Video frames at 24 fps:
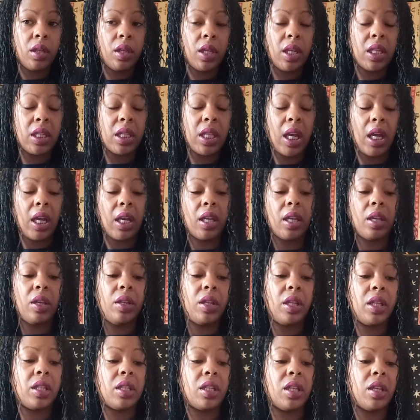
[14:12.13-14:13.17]
is like, you
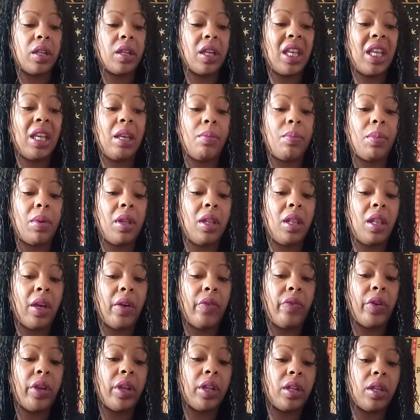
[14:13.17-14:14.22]
need to keep
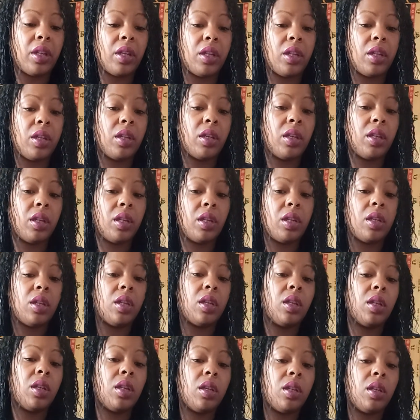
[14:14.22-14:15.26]
loving,
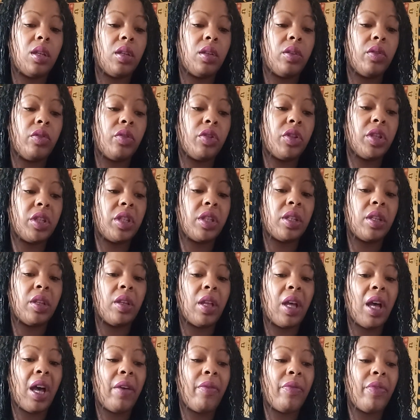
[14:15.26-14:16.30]
just
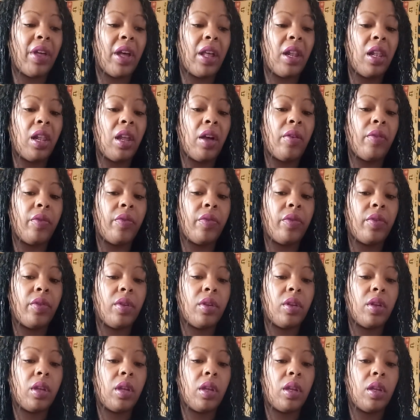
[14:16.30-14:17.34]
have that love.
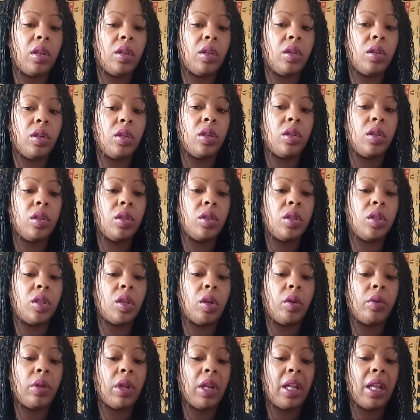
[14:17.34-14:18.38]

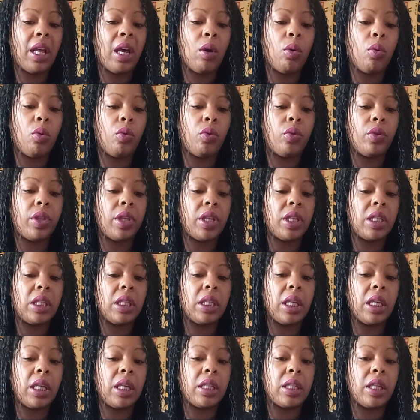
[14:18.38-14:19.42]
Don't allow all these
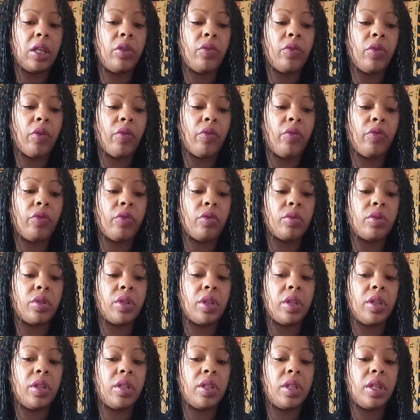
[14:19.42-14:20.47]
things that you've gone through
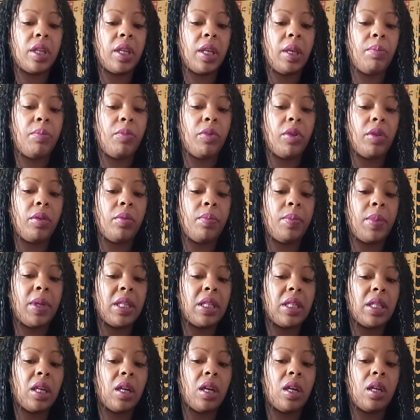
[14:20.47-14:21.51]
to keep you
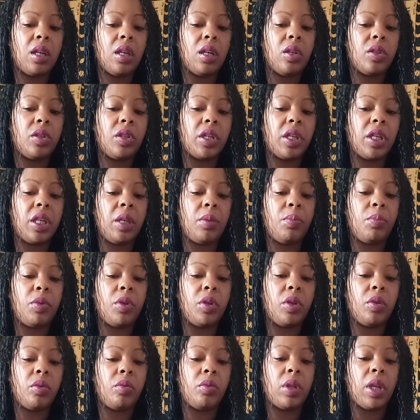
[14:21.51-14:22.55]
bitter, to keep
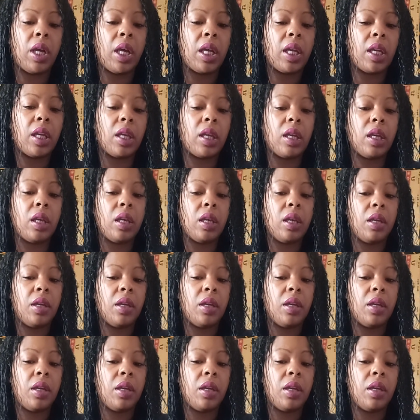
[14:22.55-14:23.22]
you like